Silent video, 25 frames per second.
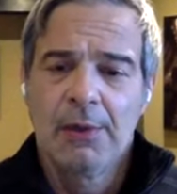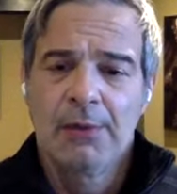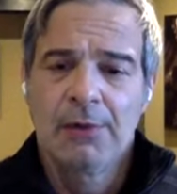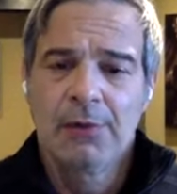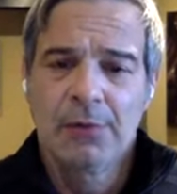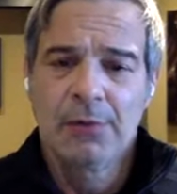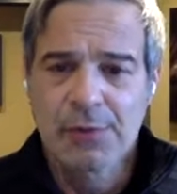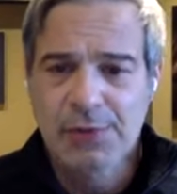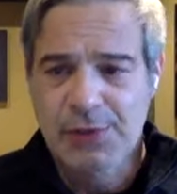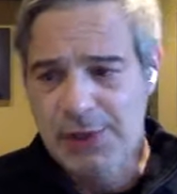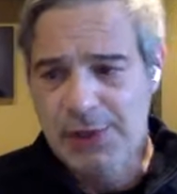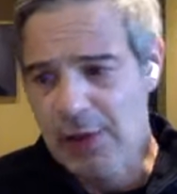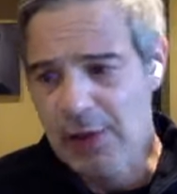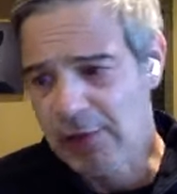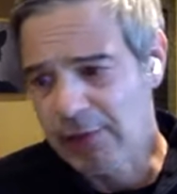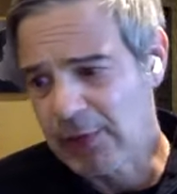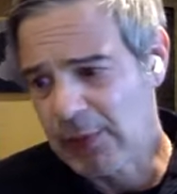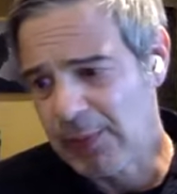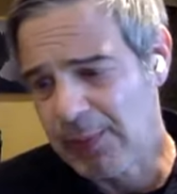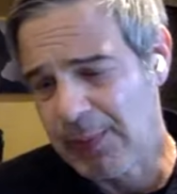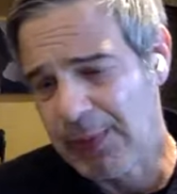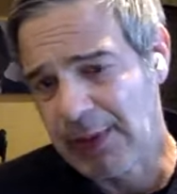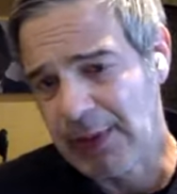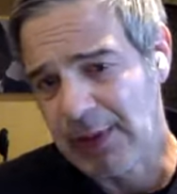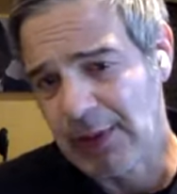to
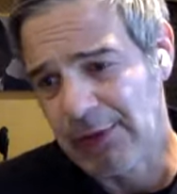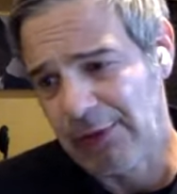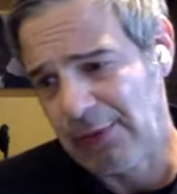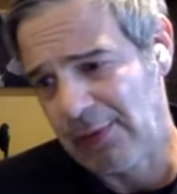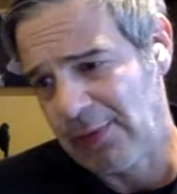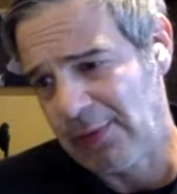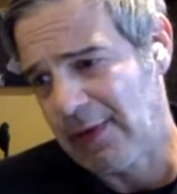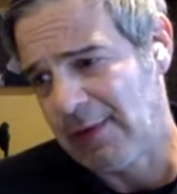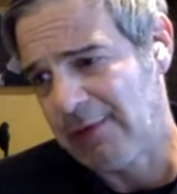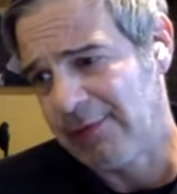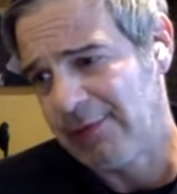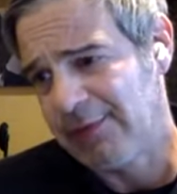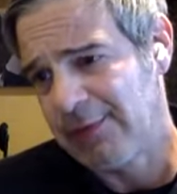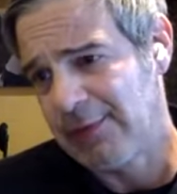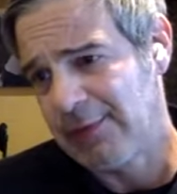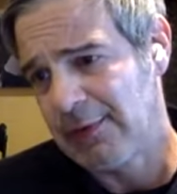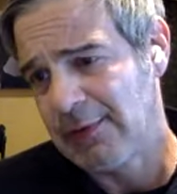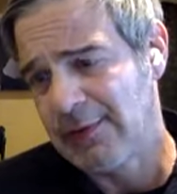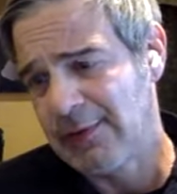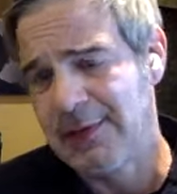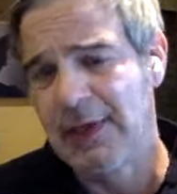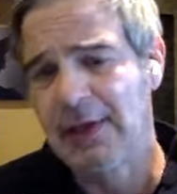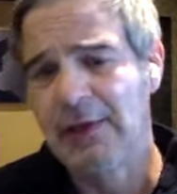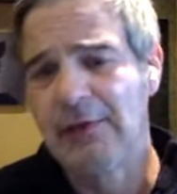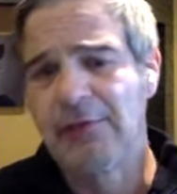silver because you have to
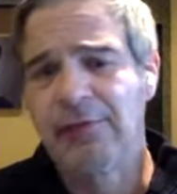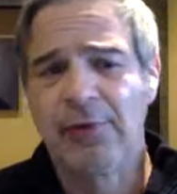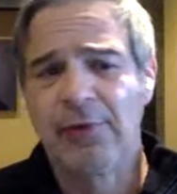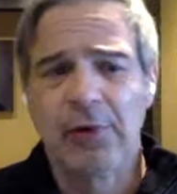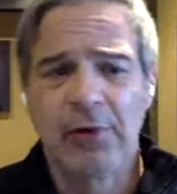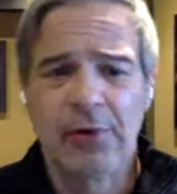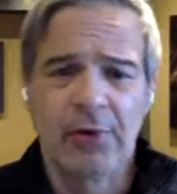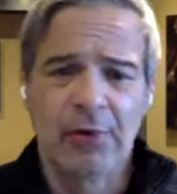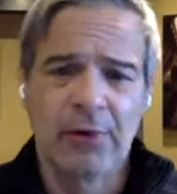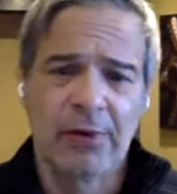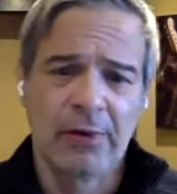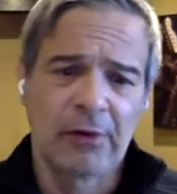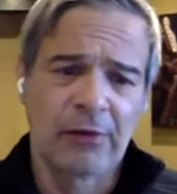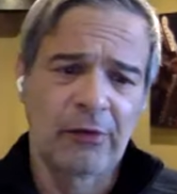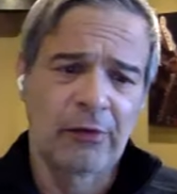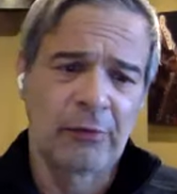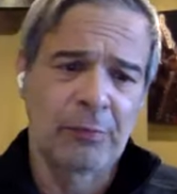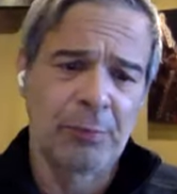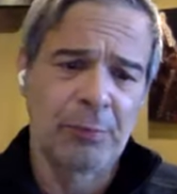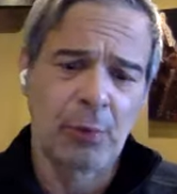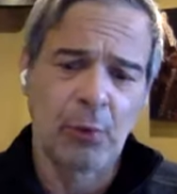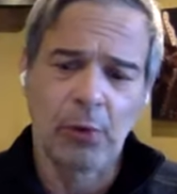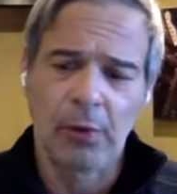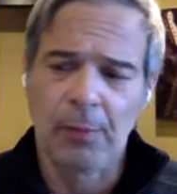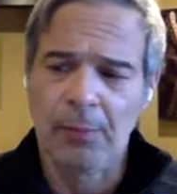dig further and
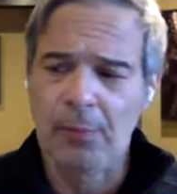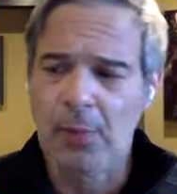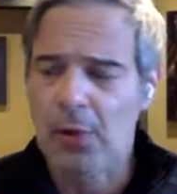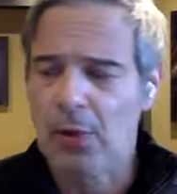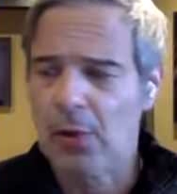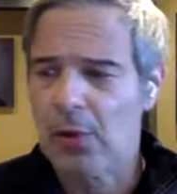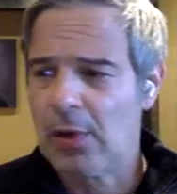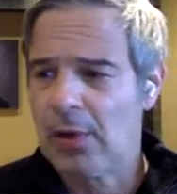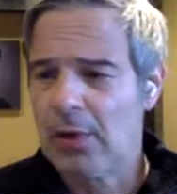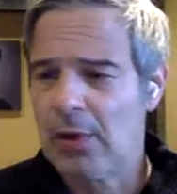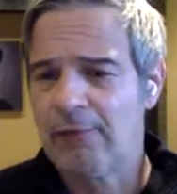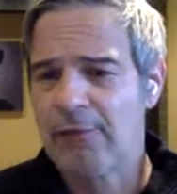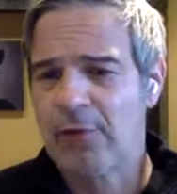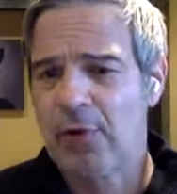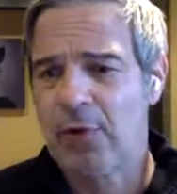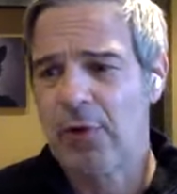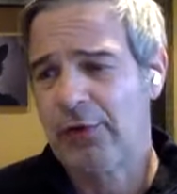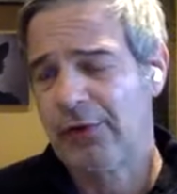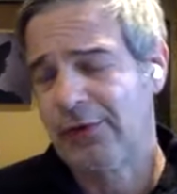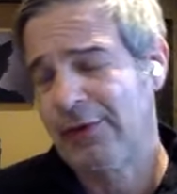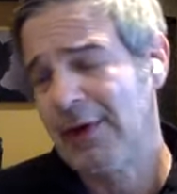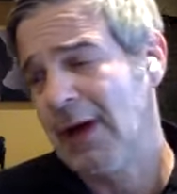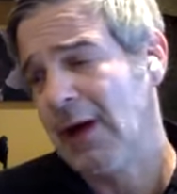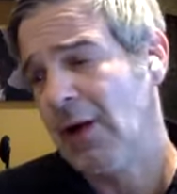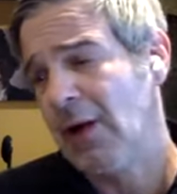explore more, and of
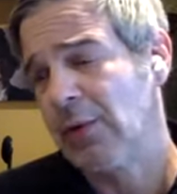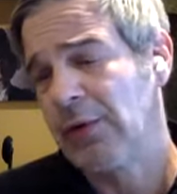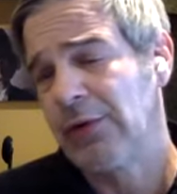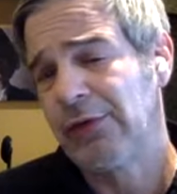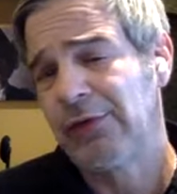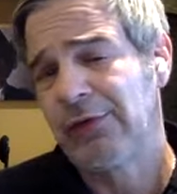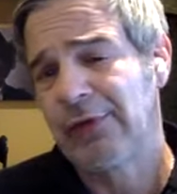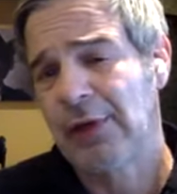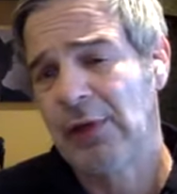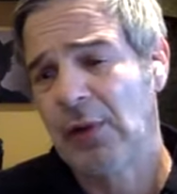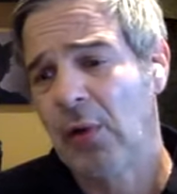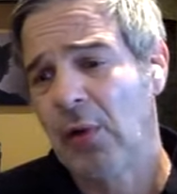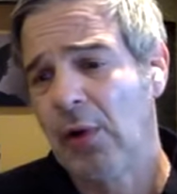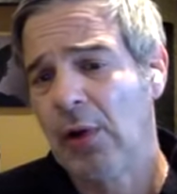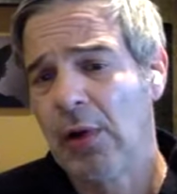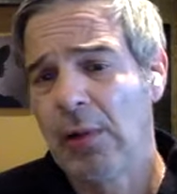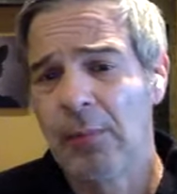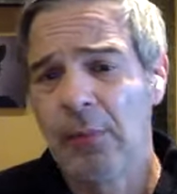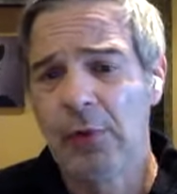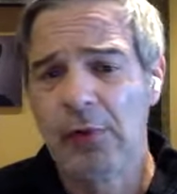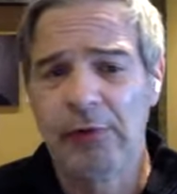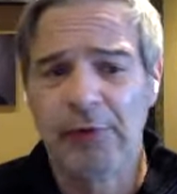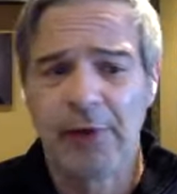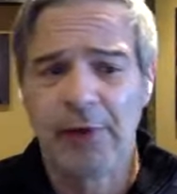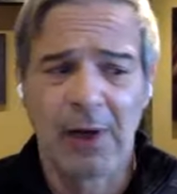course now we're seeing oil
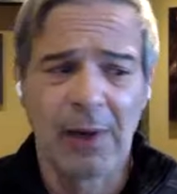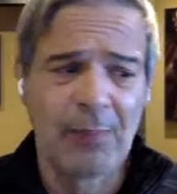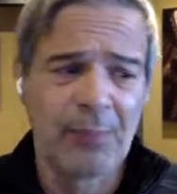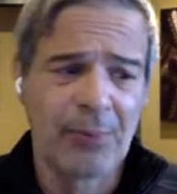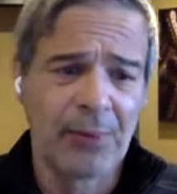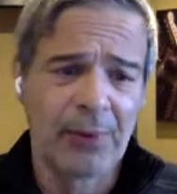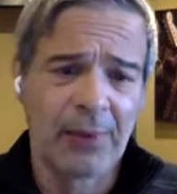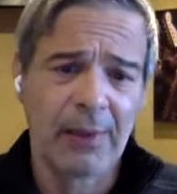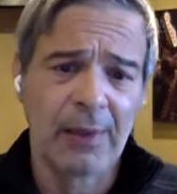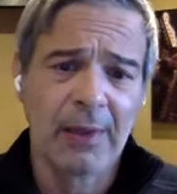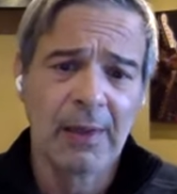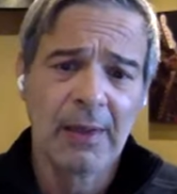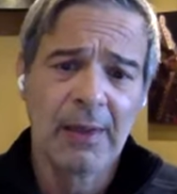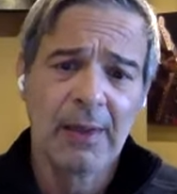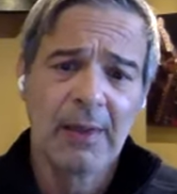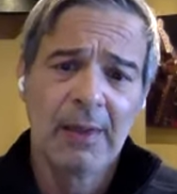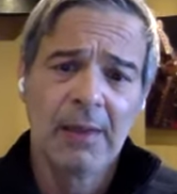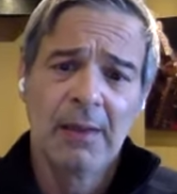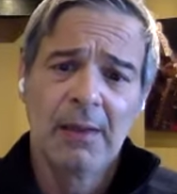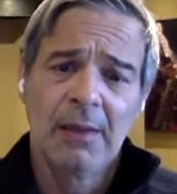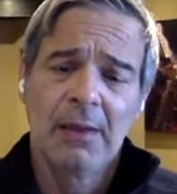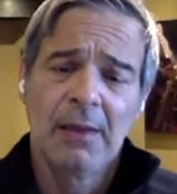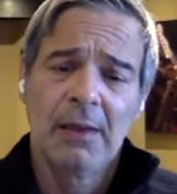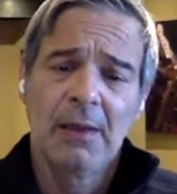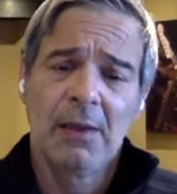move up, and
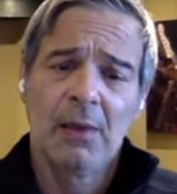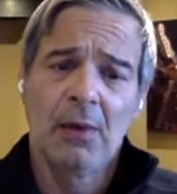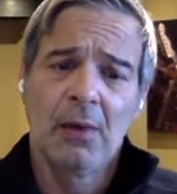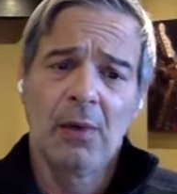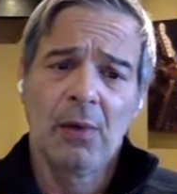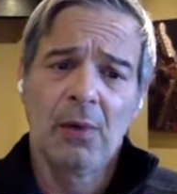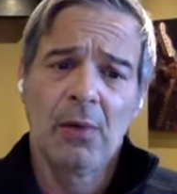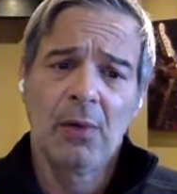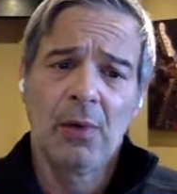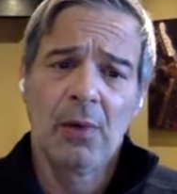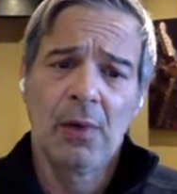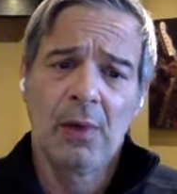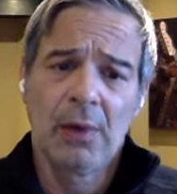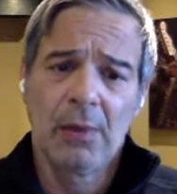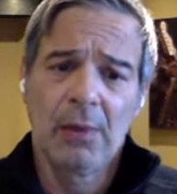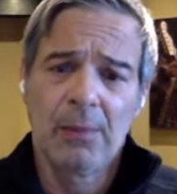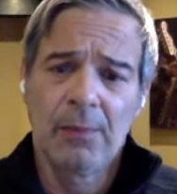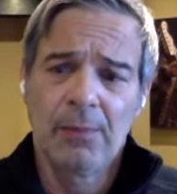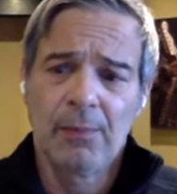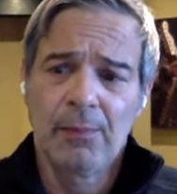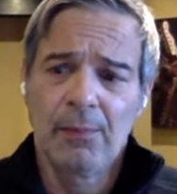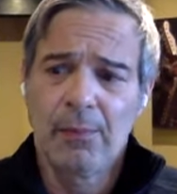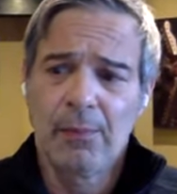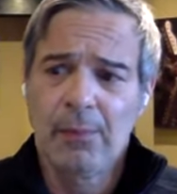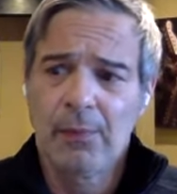you know
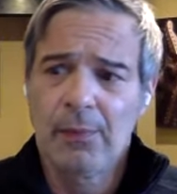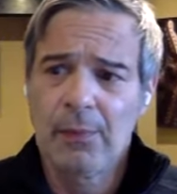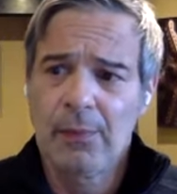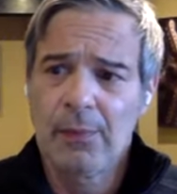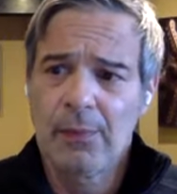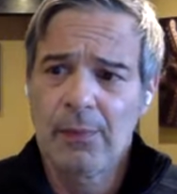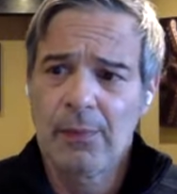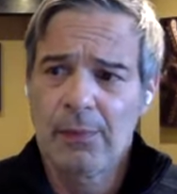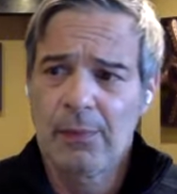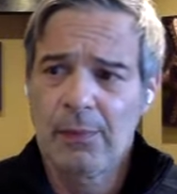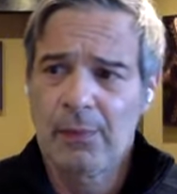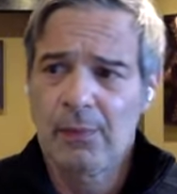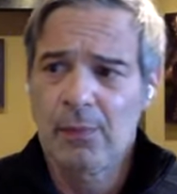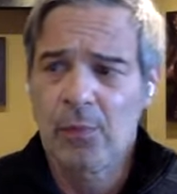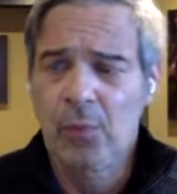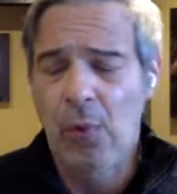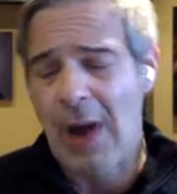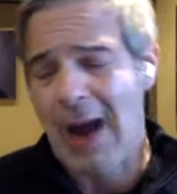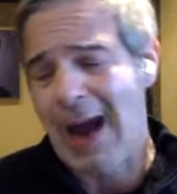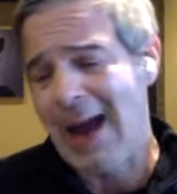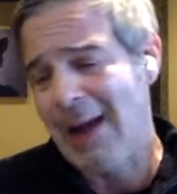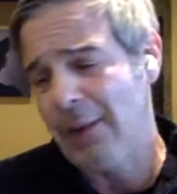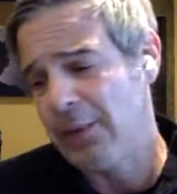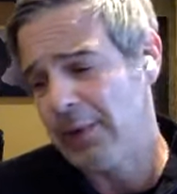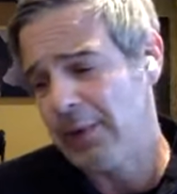um,
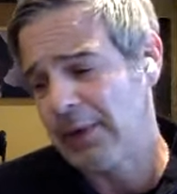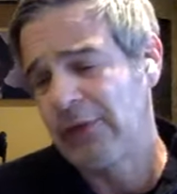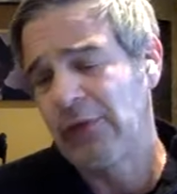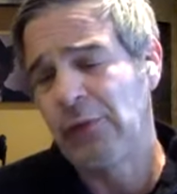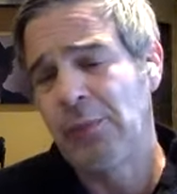I would